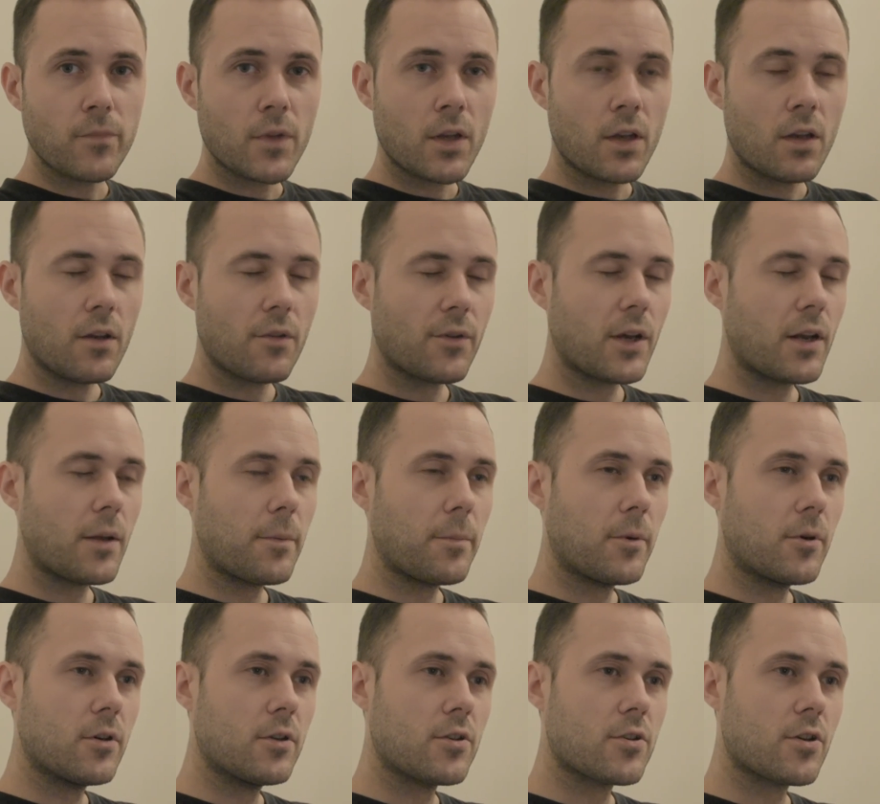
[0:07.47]
If at any
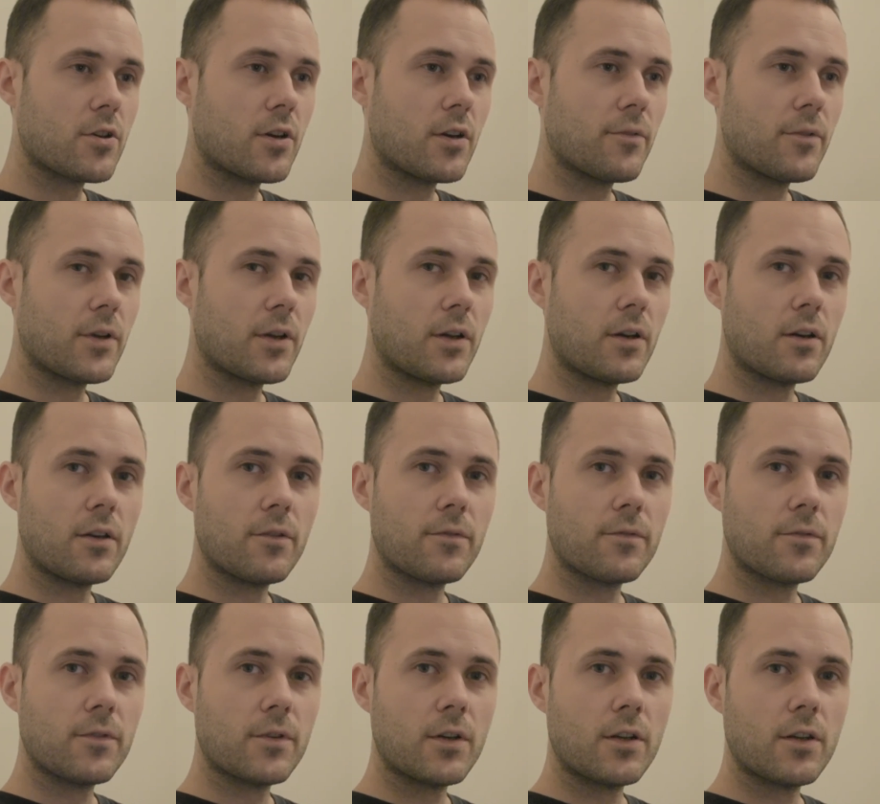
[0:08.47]
point during the video you
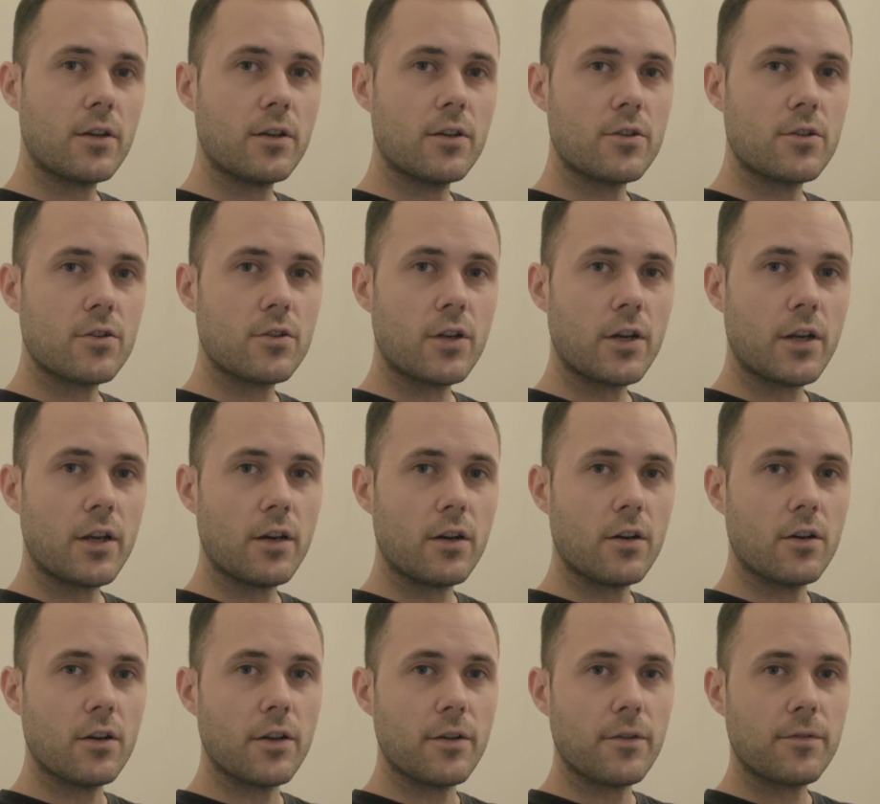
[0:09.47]
find it enjoying it
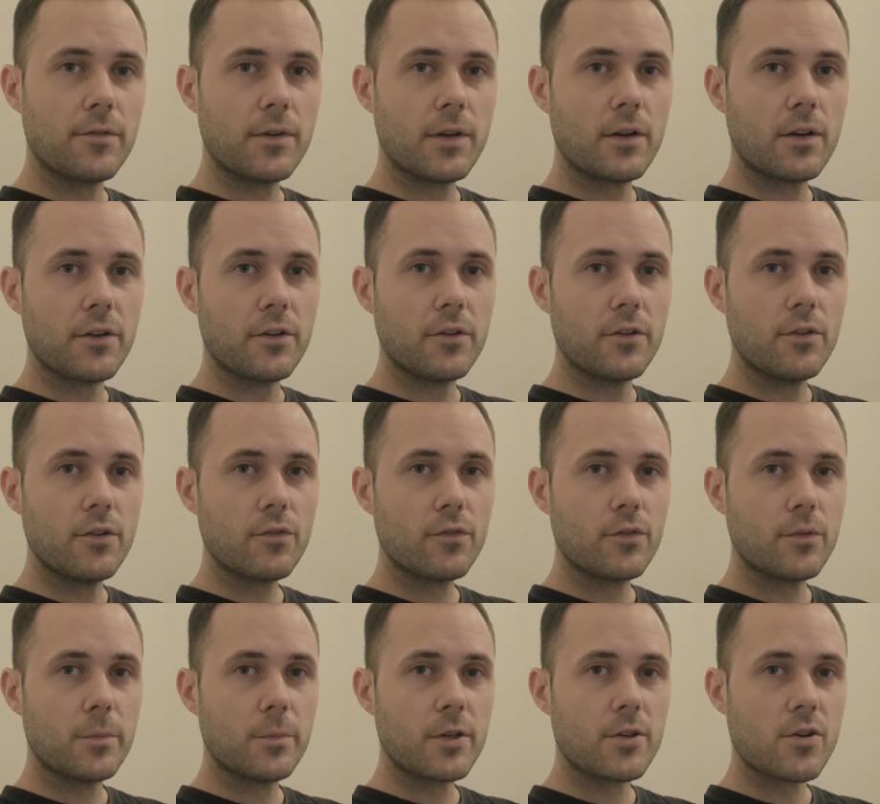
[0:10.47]
or you found it useful,
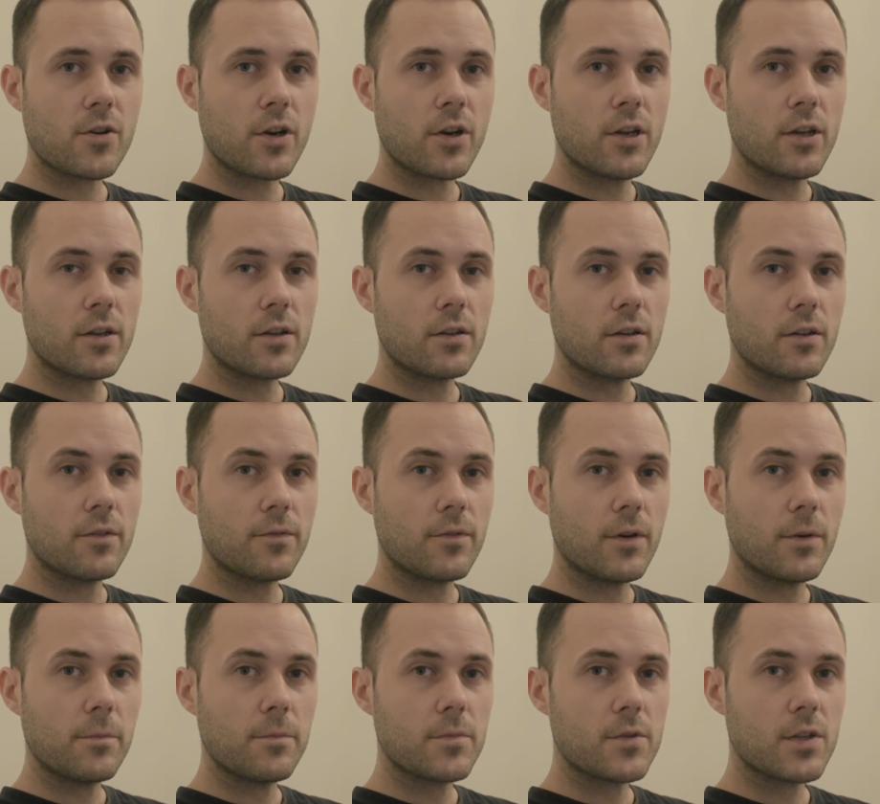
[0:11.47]
make sure you hit the
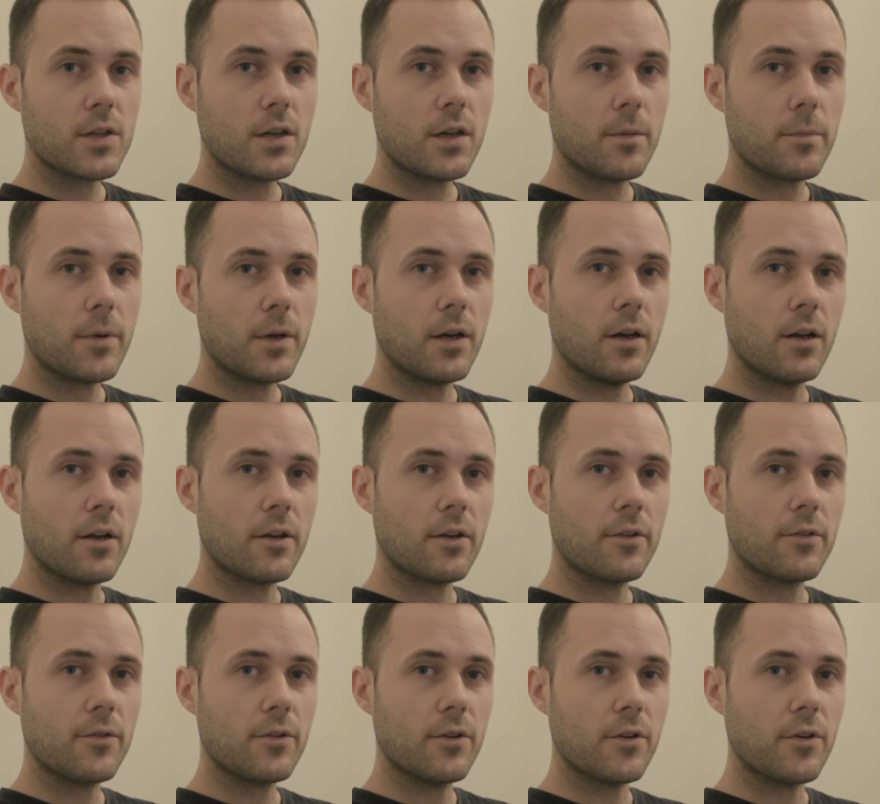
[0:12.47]
thumbs up. And
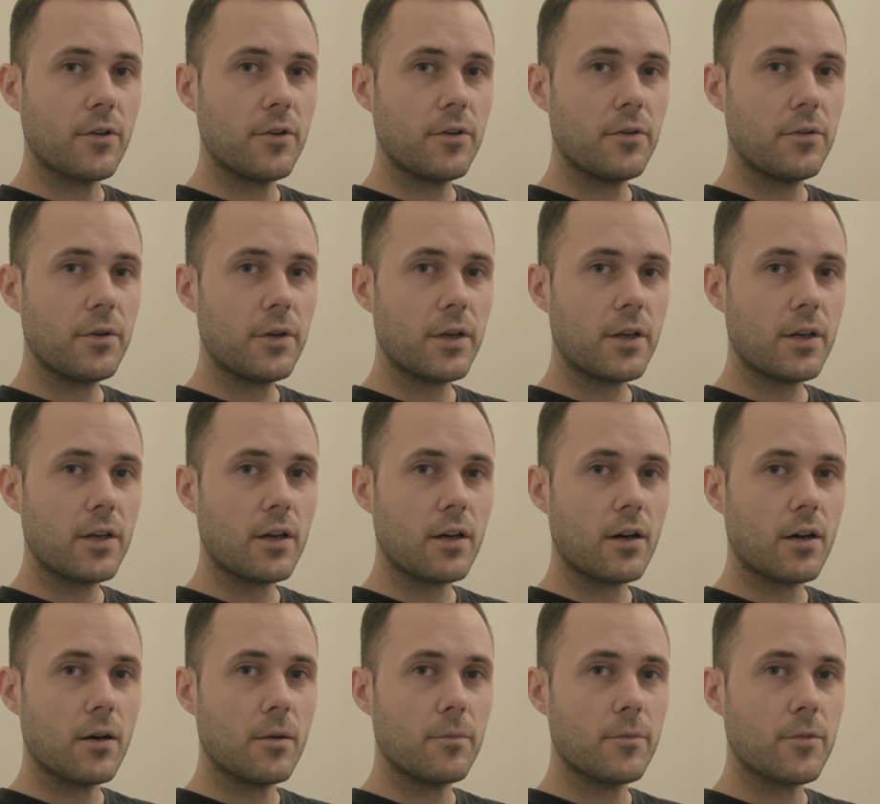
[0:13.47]
if you're new here,
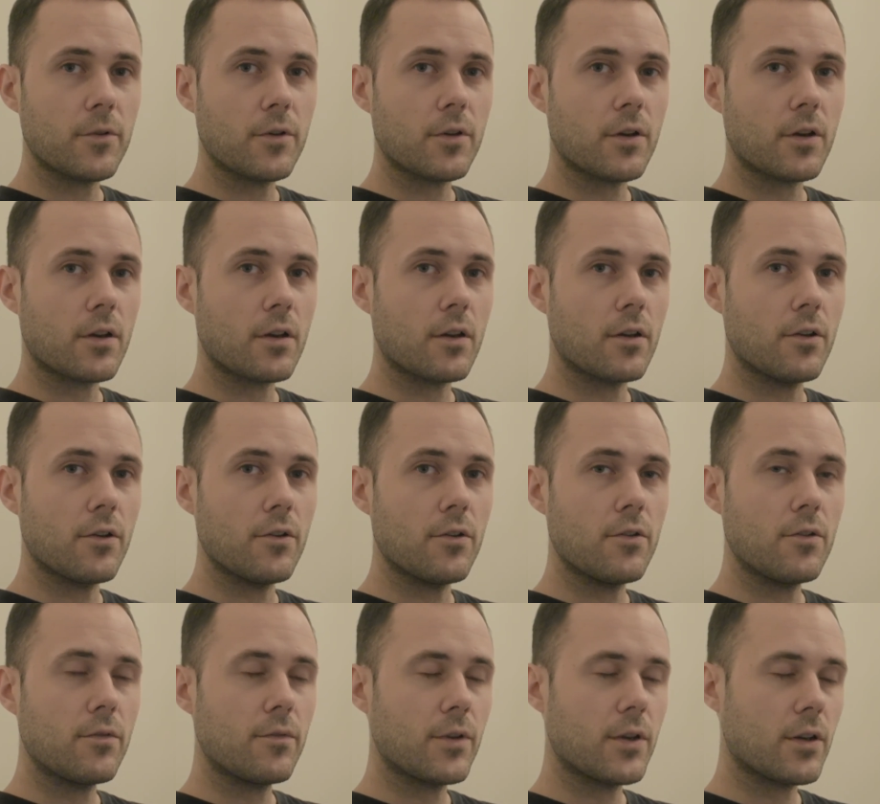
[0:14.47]
I'm doing a
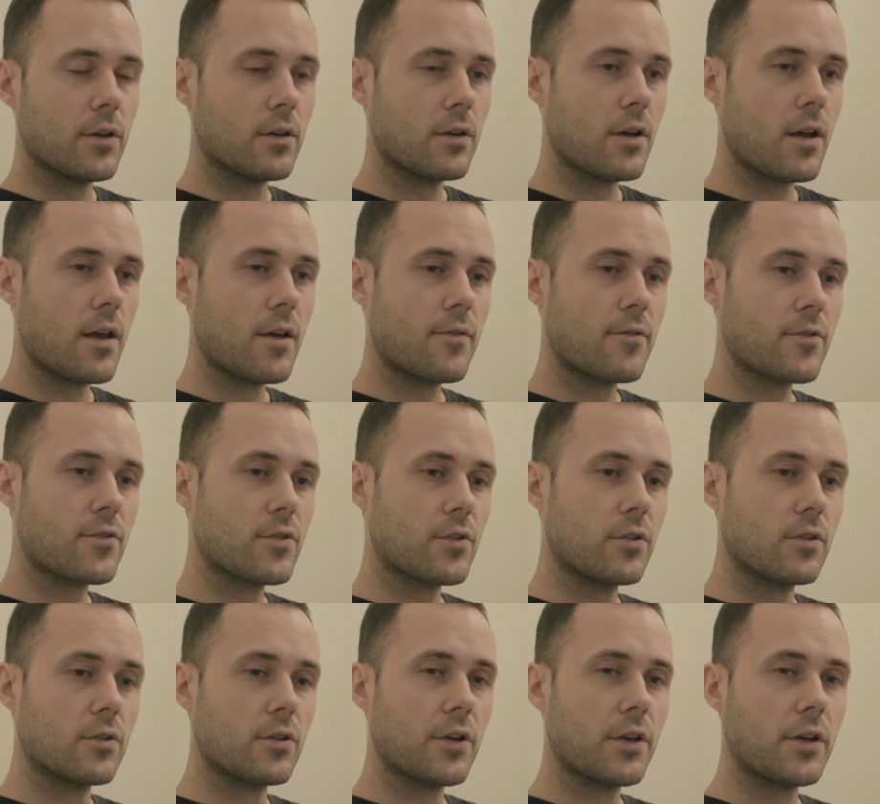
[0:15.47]
new video every
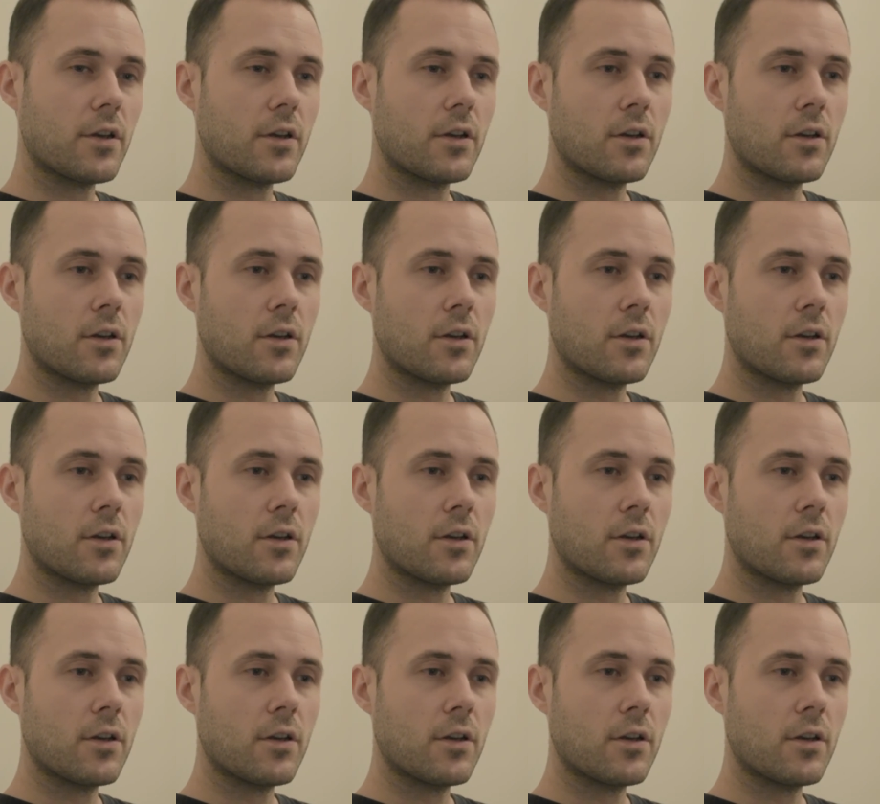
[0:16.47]
single day